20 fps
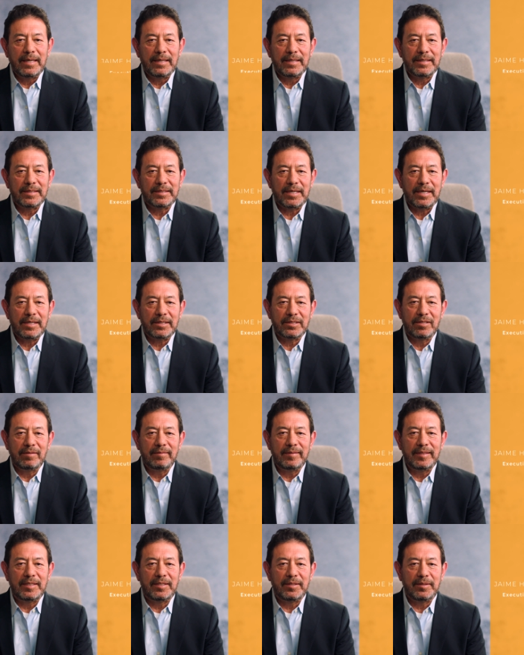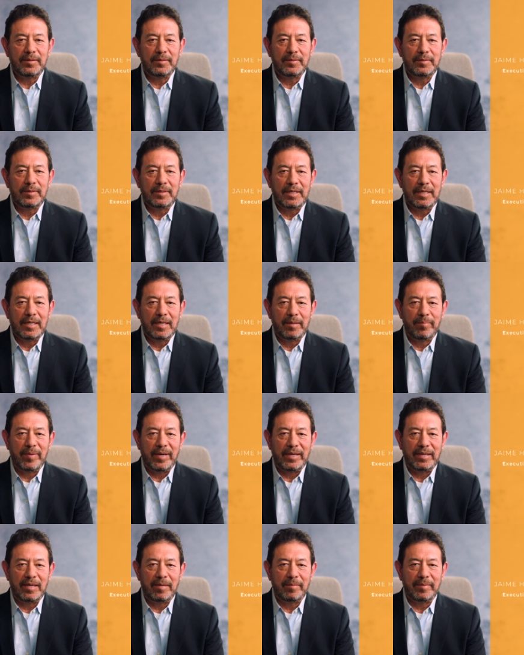uh, SARS-CoV-2
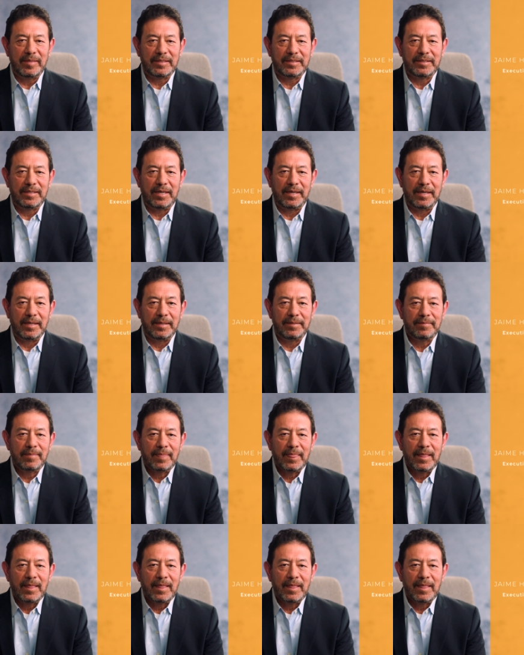pandemic started,